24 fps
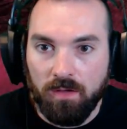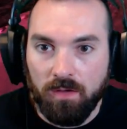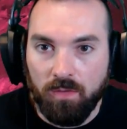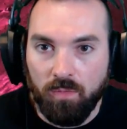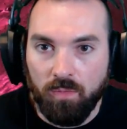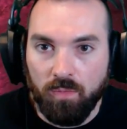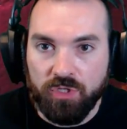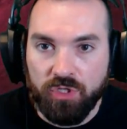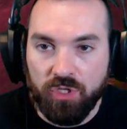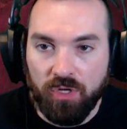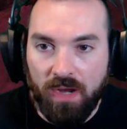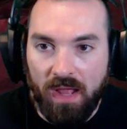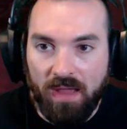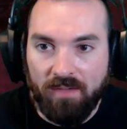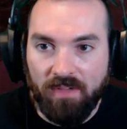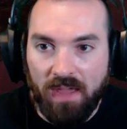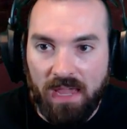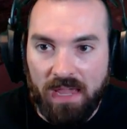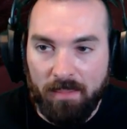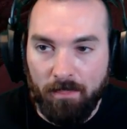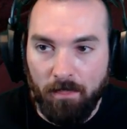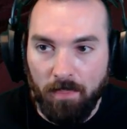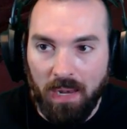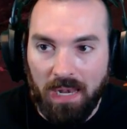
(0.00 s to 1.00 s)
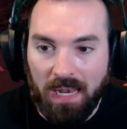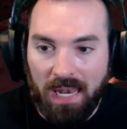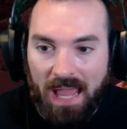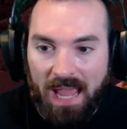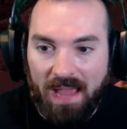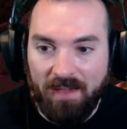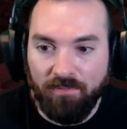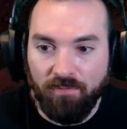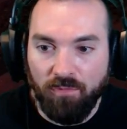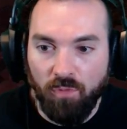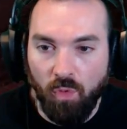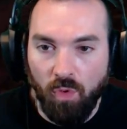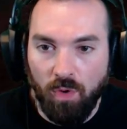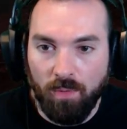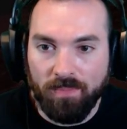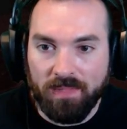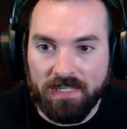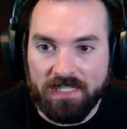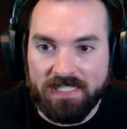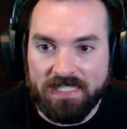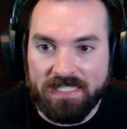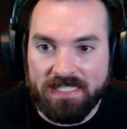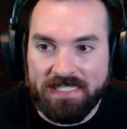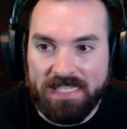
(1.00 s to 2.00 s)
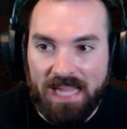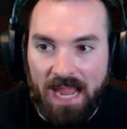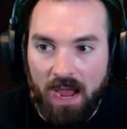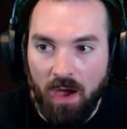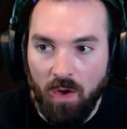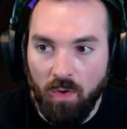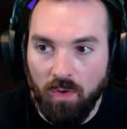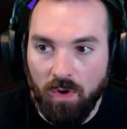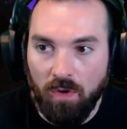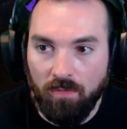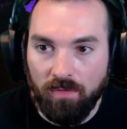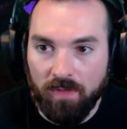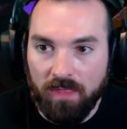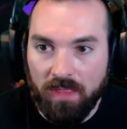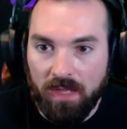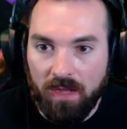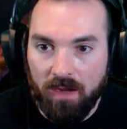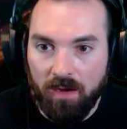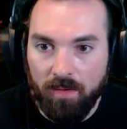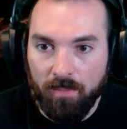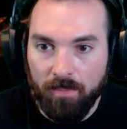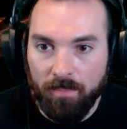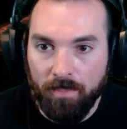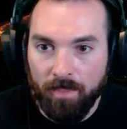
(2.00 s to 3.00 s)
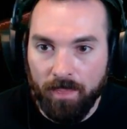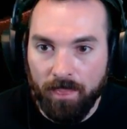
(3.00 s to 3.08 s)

We should have a platform that's down over there.